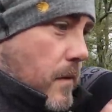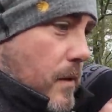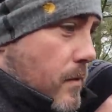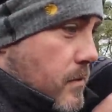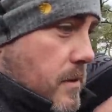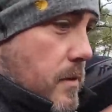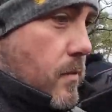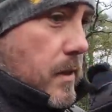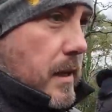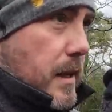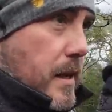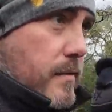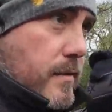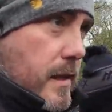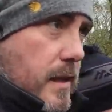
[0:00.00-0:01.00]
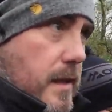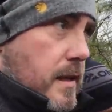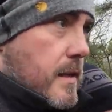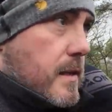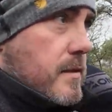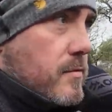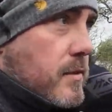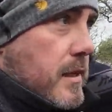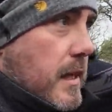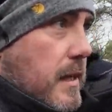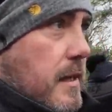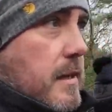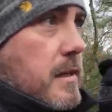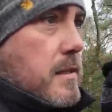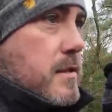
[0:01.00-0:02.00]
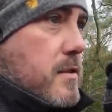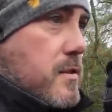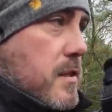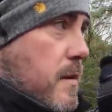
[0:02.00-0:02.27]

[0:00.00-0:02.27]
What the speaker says: I don't know what you're laughing at. It's ridiculous, just